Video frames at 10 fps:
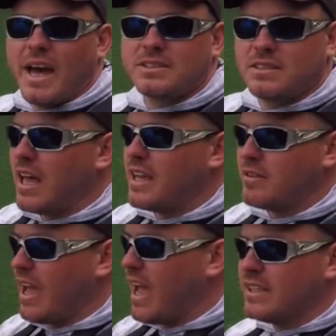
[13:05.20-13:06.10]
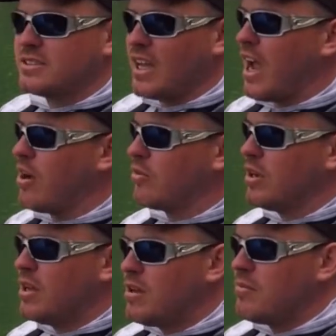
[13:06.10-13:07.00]
bass. Like hands
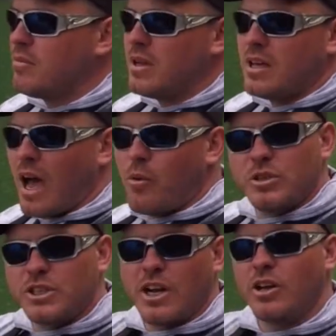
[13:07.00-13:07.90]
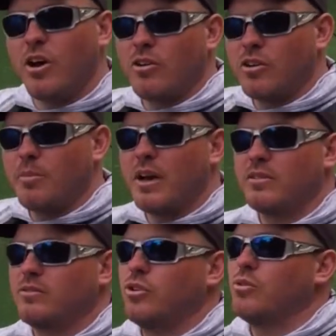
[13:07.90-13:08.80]
down, I wish I'd have caught her
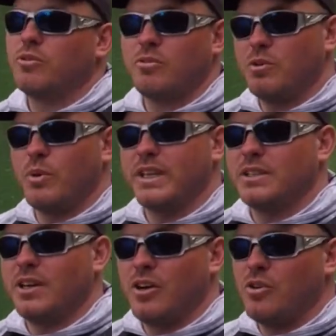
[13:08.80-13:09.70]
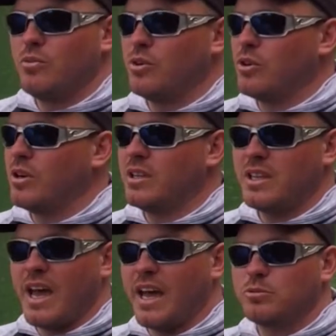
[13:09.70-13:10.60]
about two or three weeks ago
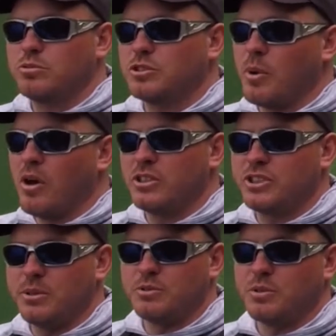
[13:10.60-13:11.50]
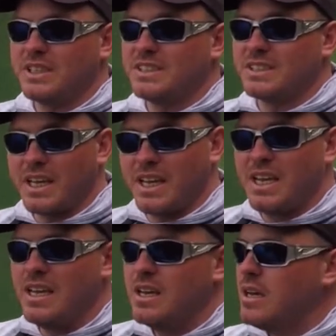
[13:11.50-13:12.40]
during the actual spawn. She was really
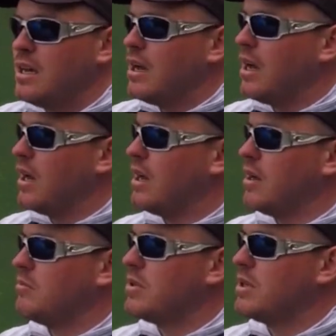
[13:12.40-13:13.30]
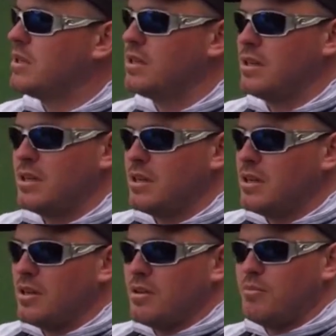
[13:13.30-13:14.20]
skinny, um,
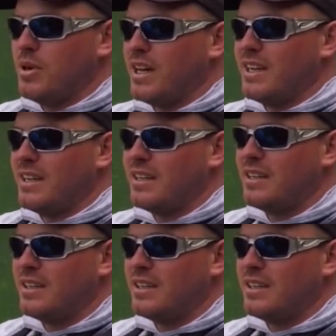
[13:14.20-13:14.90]
but